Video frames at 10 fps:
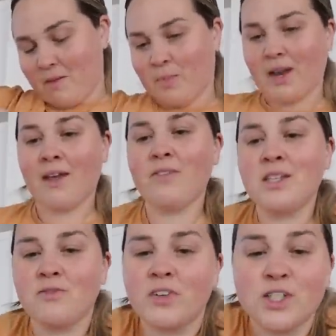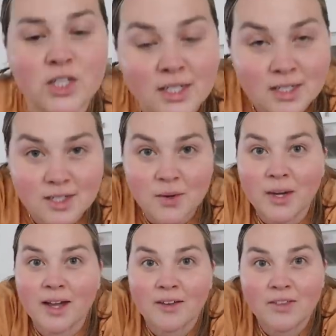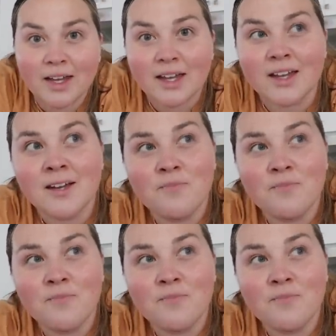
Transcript: But I have these visions, okay, of like,